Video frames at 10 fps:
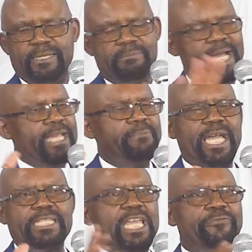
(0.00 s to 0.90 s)
My,
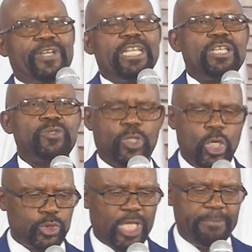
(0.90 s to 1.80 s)
my dear friend, as we
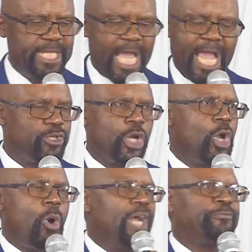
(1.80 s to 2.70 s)
go to camp meeting, I don't
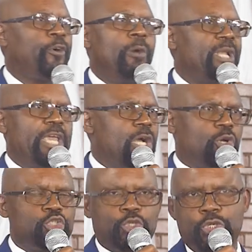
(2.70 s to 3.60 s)
know what formula you're
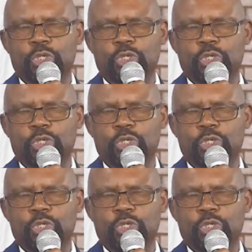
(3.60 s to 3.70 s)
going to